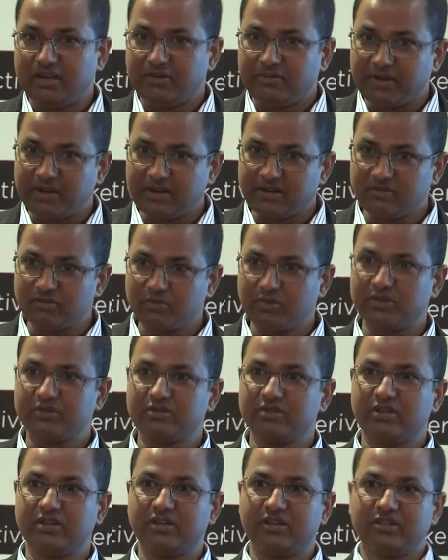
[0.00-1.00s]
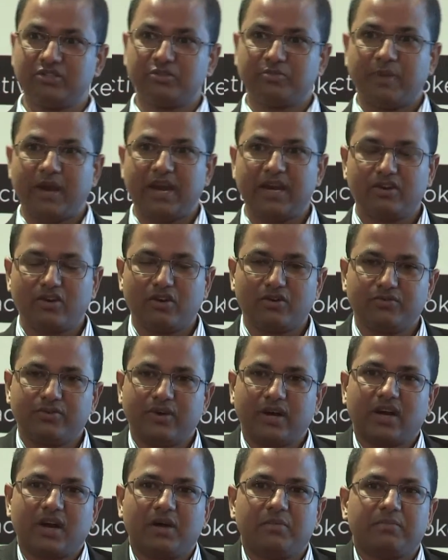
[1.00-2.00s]
even in spite of
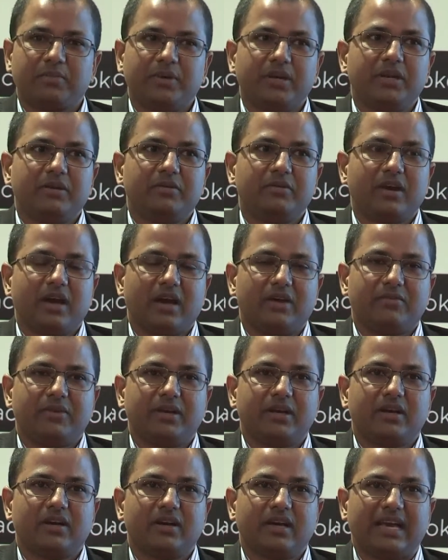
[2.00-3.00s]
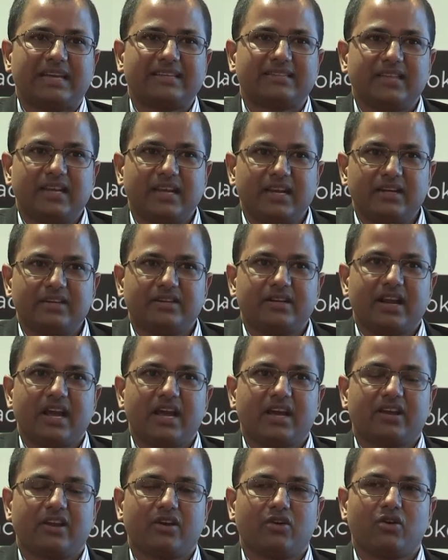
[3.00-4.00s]
a company having an excellent
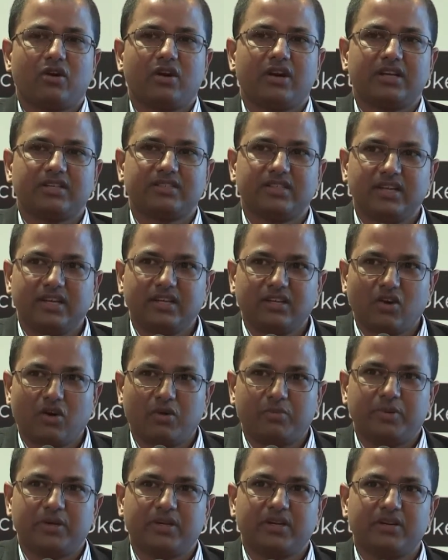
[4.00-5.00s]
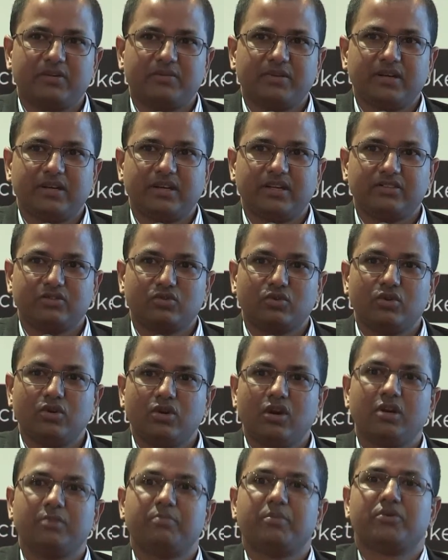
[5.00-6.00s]
track record, excellent corporate governance, could
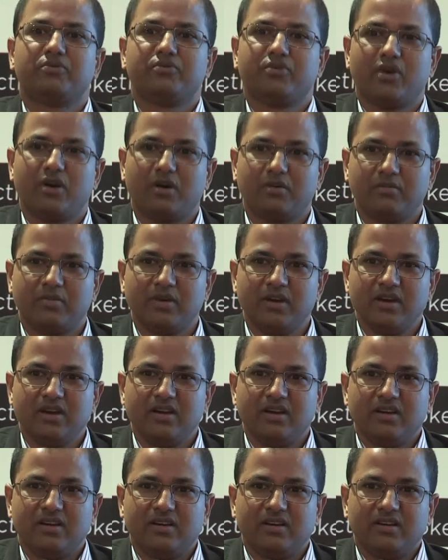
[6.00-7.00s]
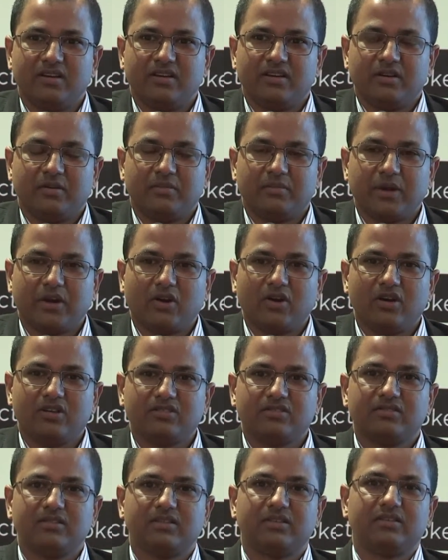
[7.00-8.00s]
not perform
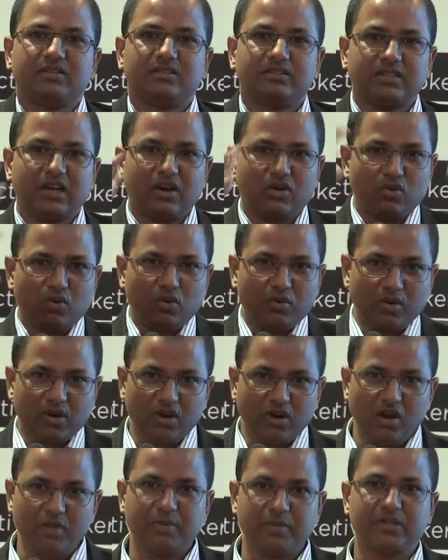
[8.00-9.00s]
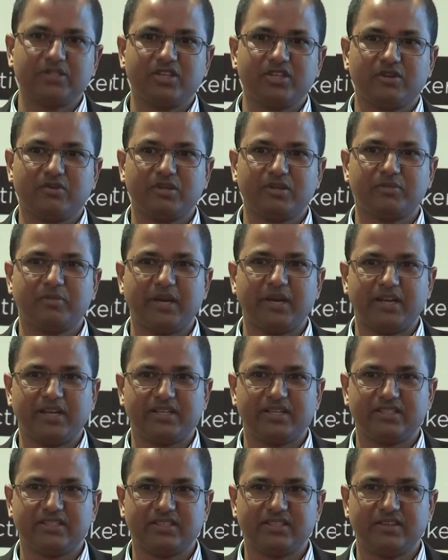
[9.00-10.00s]
because the overall picture was
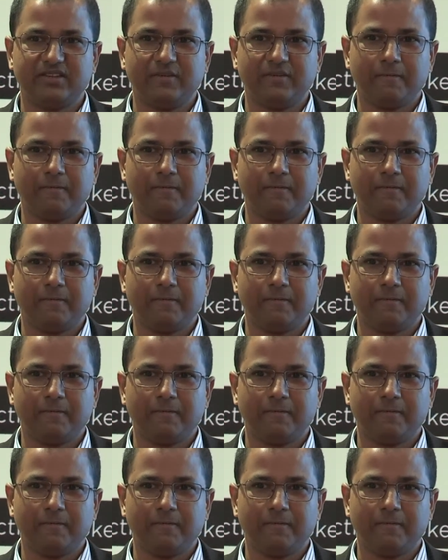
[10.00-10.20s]
bearish.